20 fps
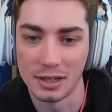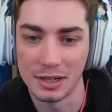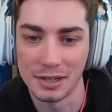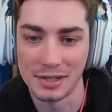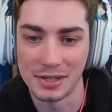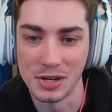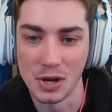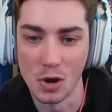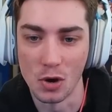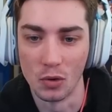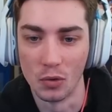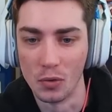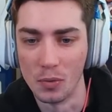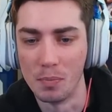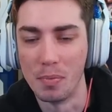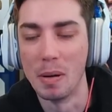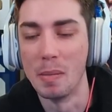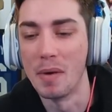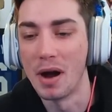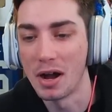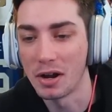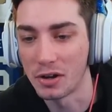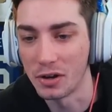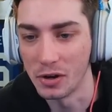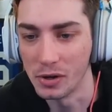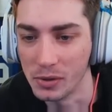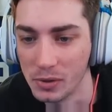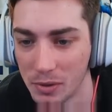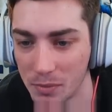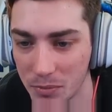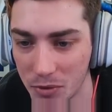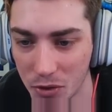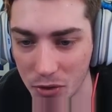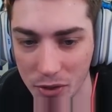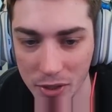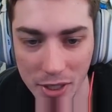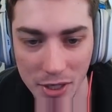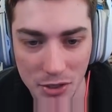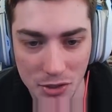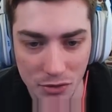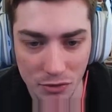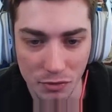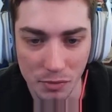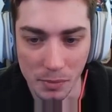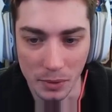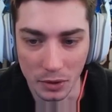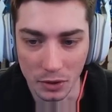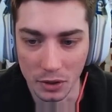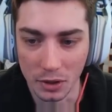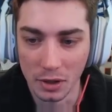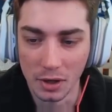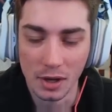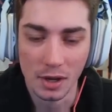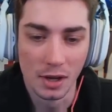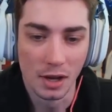It's no Bamako. I'm sure you guys are familiar.